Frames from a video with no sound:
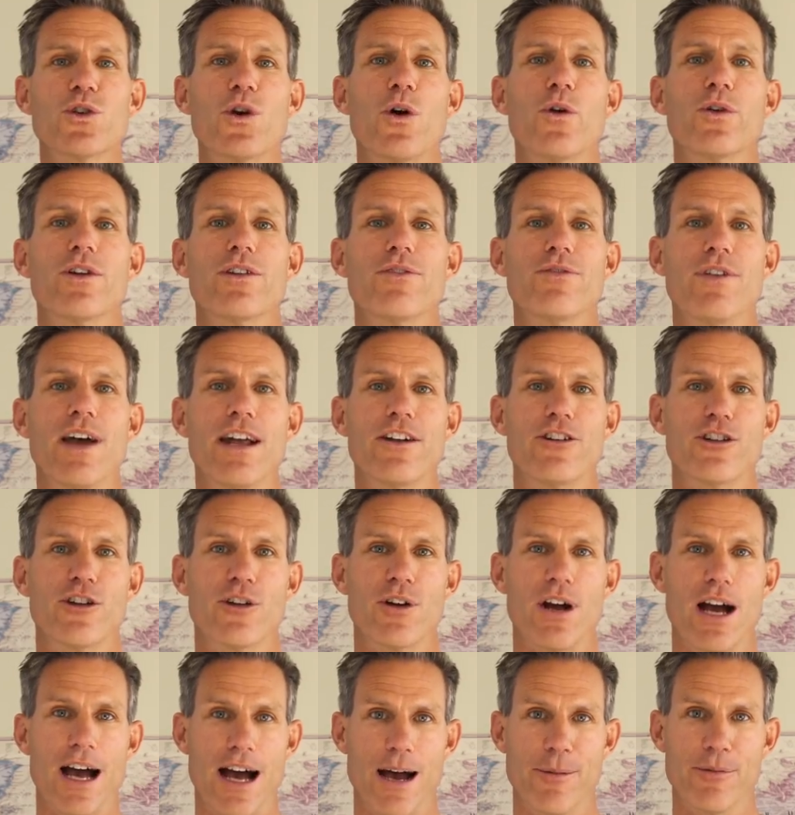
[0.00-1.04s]
your own
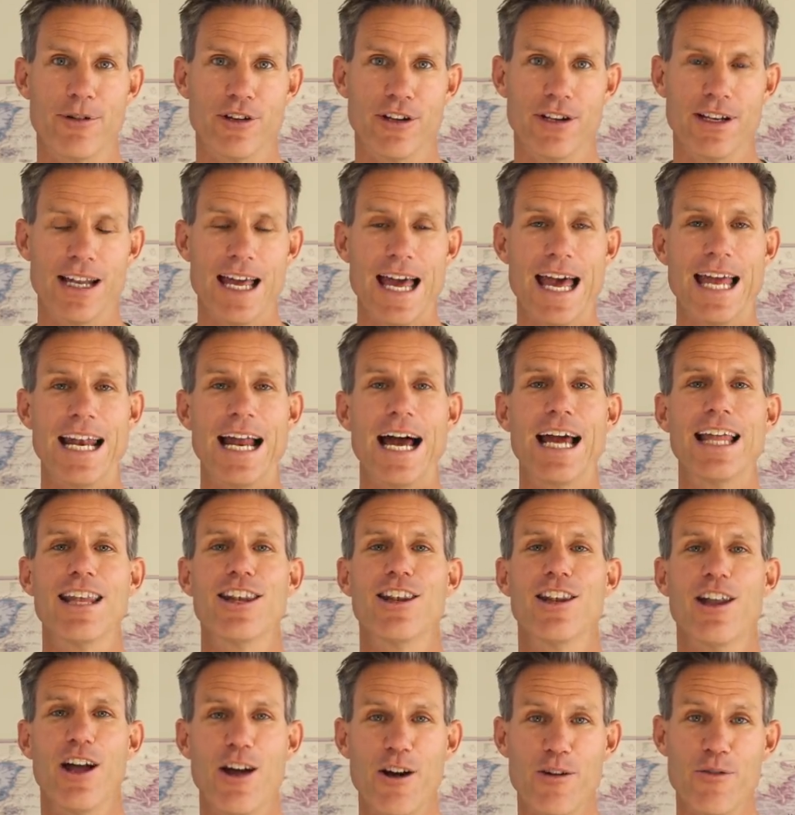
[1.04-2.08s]
adventure option, and I
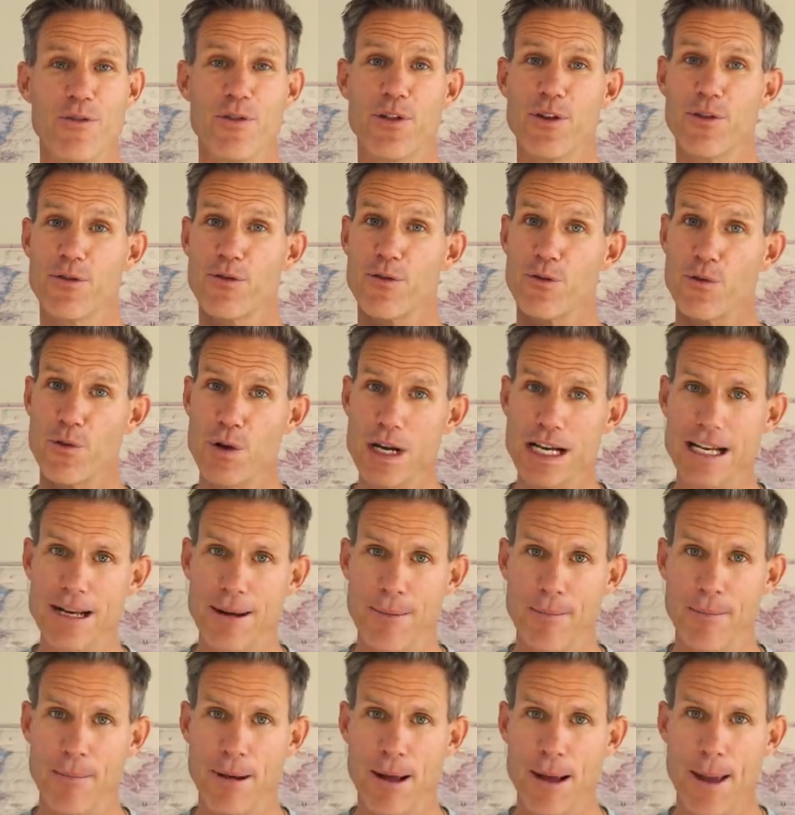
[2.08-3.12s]
love the
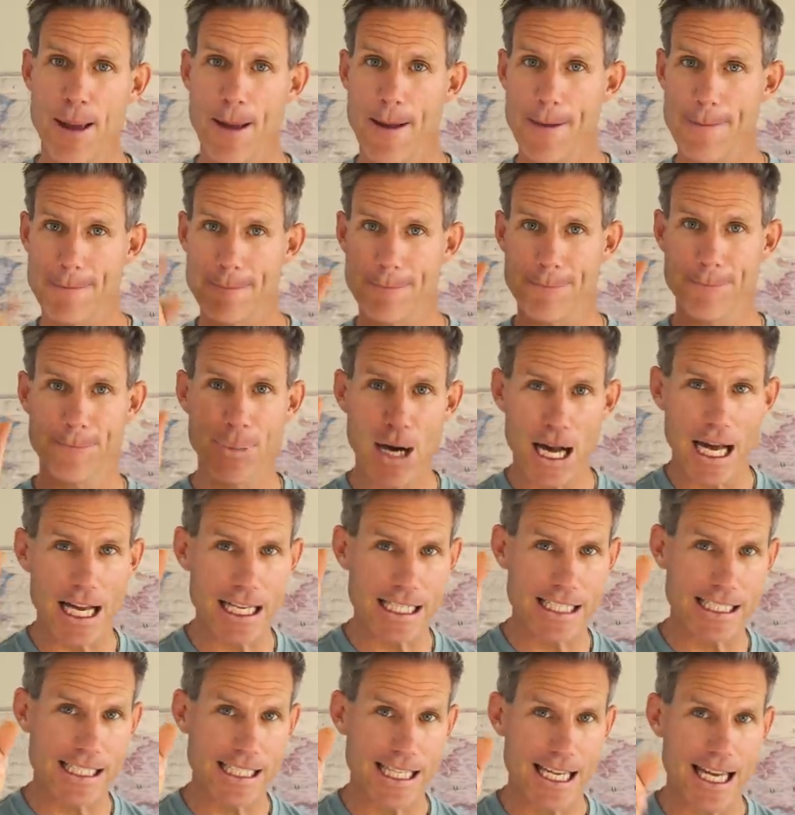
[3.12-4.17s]
freedom.
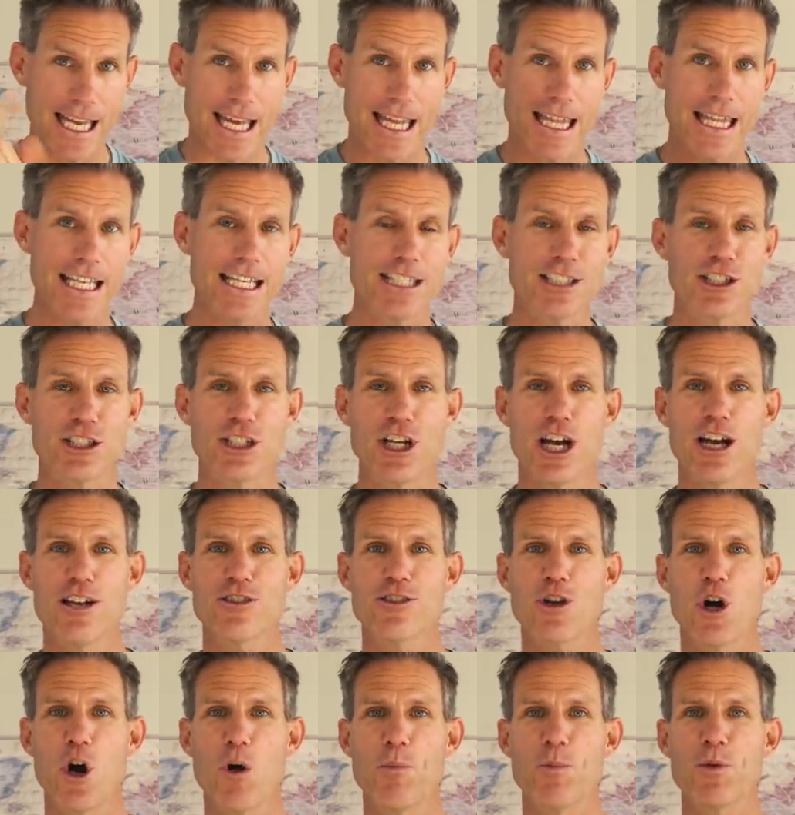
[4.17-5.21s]
But this
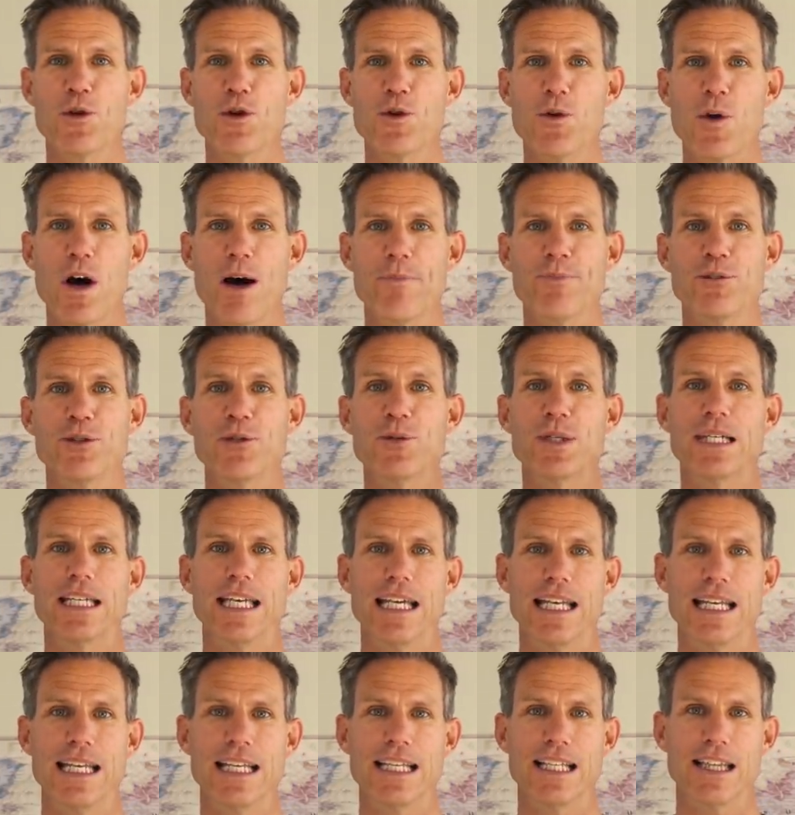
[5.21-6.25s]
does open you up to
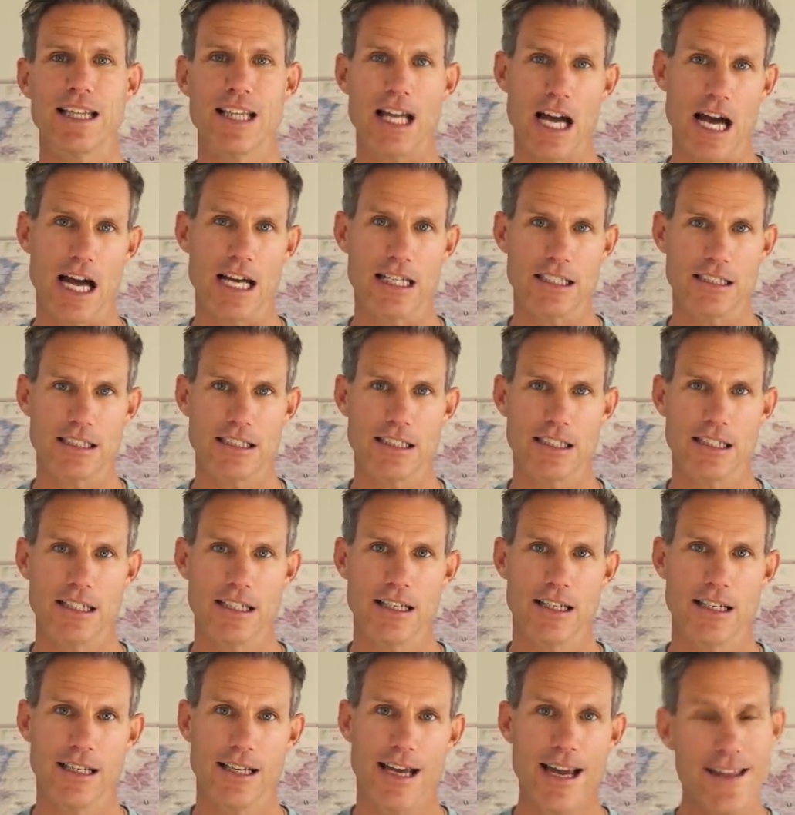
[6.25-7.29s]
getting lost.
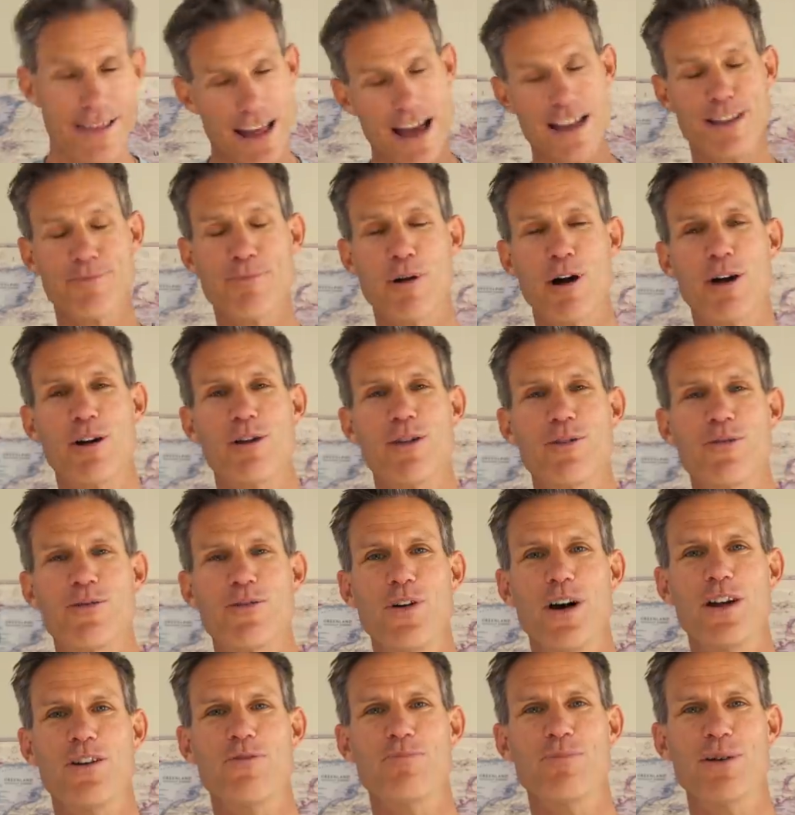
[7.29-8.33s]
And that's part of the
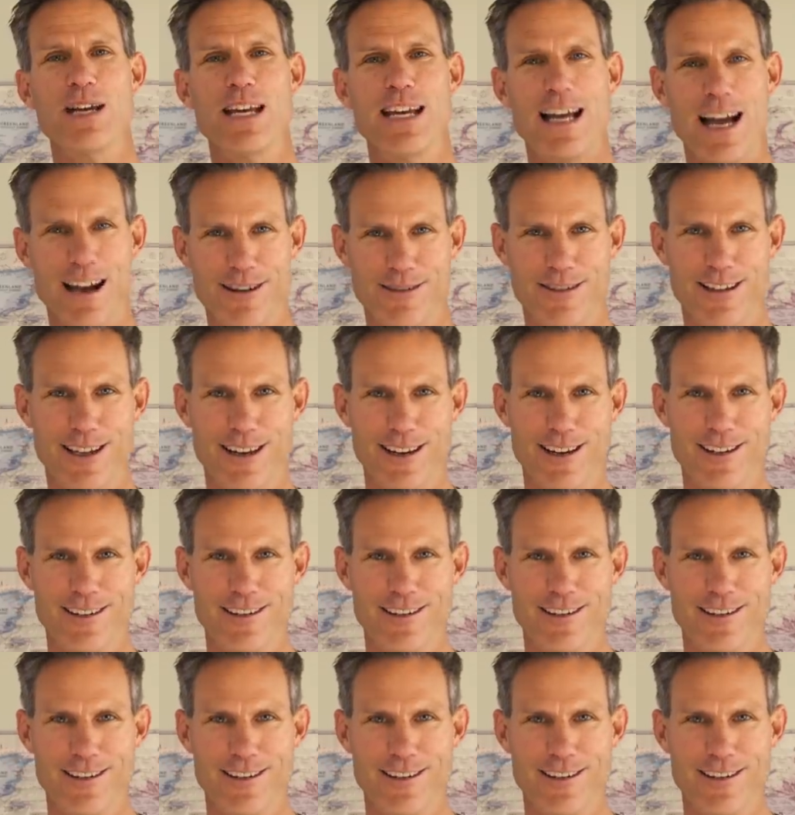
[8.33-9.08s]
fun of being out there.